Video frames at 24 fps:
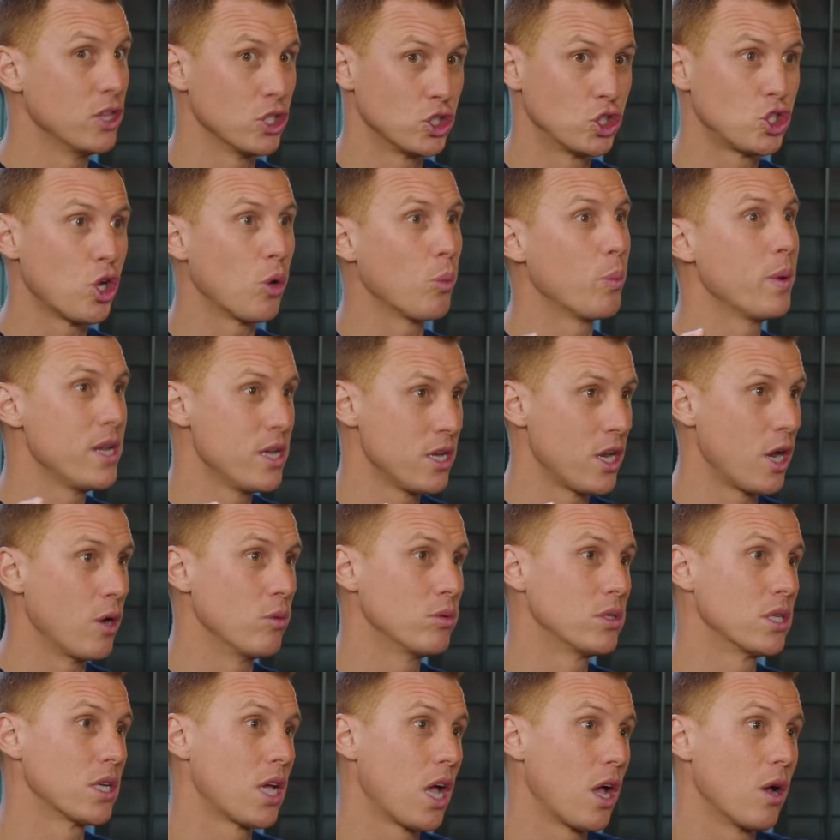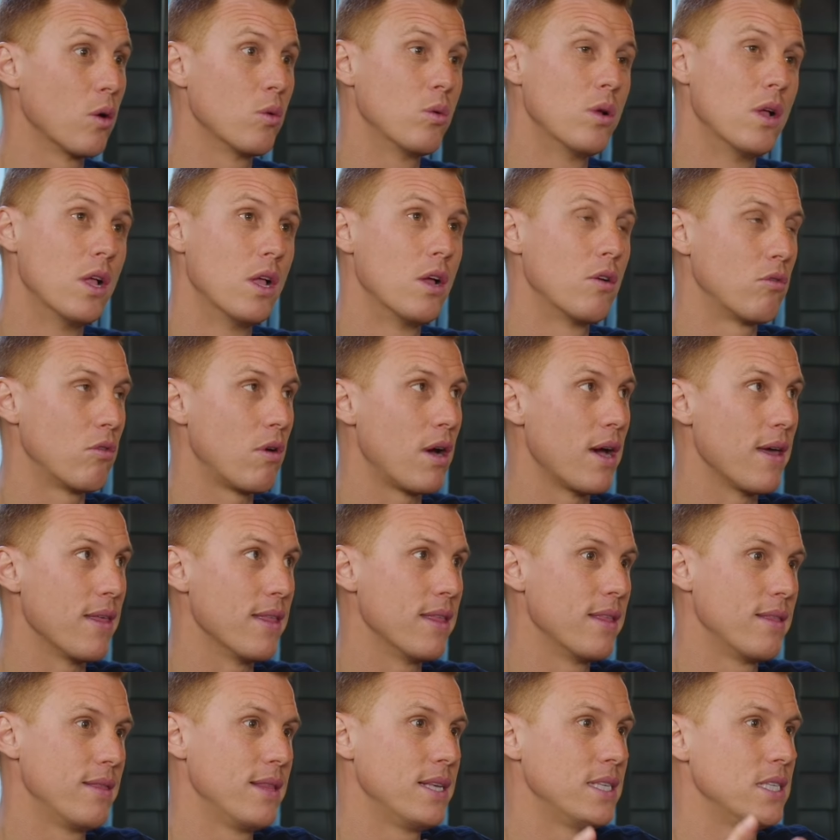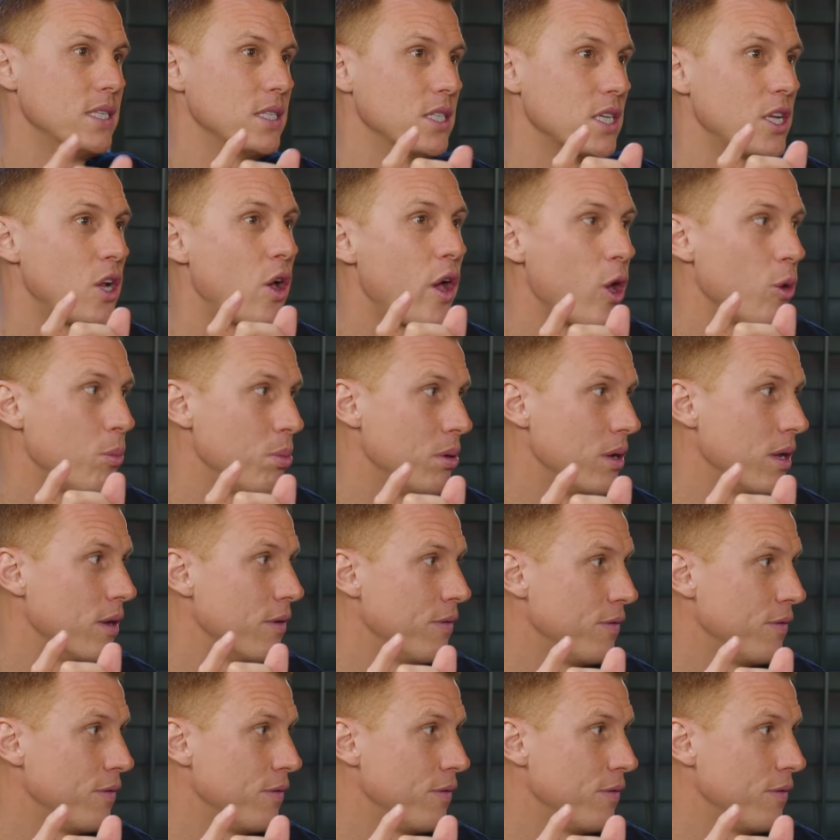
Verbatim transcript: the shop window to go, right, this is an eye-opener